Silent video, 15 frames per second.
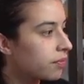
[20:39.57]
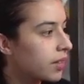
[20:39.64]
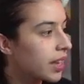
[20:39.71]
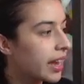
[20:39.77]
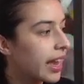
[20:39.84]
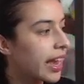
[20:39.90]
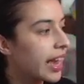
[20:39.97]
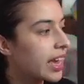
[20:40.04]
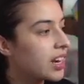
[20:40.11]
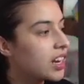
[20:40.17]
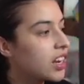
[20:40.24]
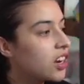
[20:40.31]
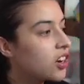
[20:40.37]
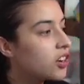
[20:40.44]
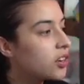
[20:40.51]
And
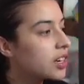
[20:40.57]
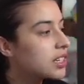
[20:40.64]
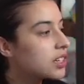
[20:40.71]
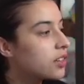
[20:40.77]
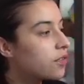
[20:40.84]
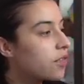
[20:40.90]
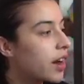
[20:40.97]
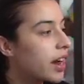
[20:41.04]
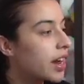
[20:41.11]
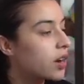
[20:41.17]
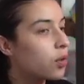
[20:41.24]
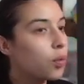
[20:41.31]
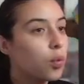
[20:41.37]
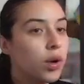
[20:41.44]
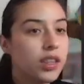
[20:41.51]
here you can define
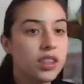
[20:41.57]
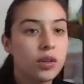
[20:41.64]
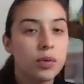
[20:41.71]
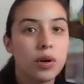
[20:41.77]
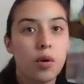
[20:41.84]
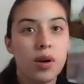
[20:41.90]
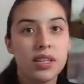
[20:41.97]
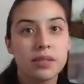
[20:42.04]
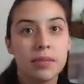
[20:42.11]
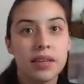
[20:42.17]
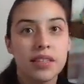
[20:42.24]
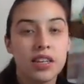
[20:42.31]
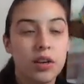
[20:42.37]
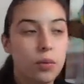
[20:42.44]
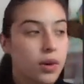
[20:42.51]
what the request
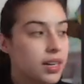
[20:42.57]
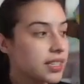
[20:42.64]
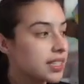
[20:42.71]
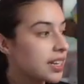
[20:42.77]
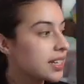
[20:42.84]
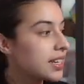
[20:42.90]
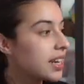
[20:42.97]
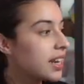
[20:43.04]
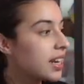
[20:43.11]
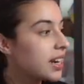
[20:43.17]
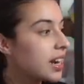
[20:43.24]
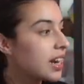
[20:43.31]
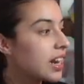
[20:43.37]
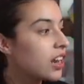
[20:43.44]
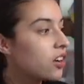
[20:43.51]
method you want to send in,
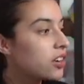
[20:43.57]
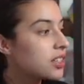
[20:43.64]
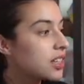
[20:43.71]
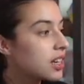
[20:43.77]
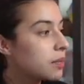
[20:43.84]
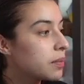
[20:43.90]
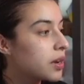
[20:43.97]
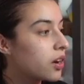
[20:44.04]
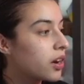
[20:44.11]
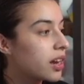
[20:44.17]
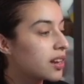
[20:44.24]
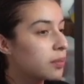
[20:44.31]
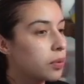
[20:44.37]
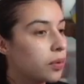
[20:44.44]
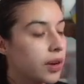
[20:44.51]
and here's going to be our
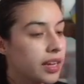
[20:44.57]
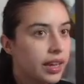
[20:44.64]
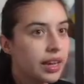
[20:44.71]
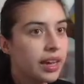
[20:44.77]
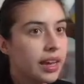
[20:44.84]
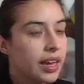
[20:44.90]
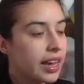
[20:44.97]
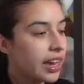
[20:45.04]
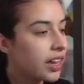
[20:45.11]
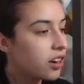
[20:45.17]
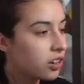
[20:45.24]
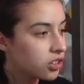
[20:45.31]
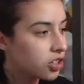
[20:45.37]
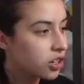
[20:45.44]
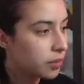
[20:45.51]
endpoint. In
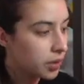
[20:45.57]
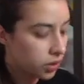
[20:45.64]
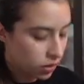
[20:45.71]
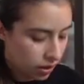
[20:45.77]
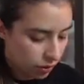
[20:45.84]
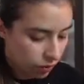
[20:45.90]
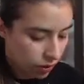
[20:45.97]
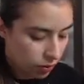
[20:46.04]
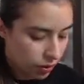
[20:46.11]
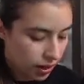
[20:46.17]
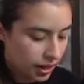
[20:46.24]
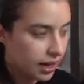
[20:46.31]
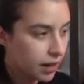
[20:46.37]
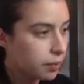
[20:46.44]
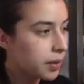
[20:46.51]
our terminal, if we run
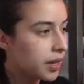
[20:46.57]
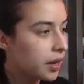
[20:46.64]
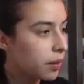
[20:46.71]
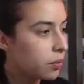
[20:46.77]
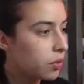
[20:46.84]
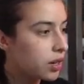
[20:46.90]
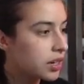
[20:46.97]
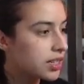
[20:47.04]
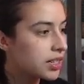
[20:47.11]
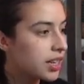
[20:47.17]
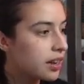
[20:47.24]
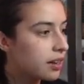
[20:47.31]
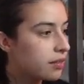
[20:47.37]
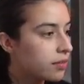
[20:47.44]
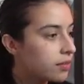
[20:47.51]
npm run
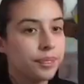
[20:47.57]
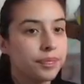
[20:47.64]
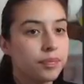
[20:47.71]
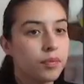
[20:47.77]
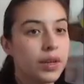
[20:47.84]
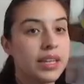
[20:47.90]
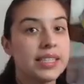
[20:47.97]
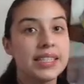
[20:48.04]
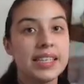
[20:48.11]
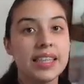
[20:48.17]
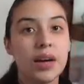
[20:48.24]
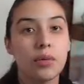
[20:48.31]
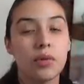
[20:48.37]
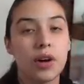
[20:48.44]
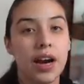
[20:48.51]
dev, we can see
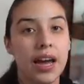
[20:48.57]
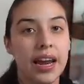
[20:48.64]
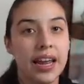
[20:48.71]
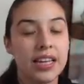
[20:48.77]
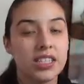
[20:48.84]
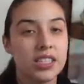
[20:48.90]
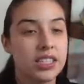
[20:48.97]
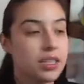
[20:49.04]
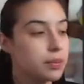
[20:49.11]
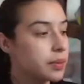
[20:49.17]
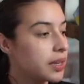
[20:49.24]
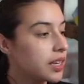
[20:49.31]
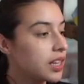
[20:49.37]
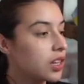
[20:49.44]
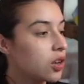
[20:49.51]
that we're at
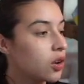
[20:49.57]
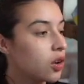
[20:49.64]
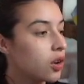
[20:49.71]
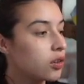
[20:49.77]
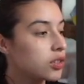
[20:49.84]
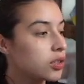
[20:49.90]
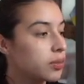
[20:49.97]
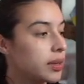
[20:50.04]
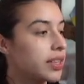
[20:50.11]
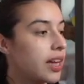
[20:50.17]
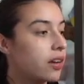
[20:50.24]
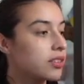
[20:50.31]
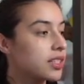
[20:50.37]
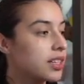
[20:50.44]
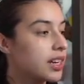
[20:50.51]
HTTP localhost 3000,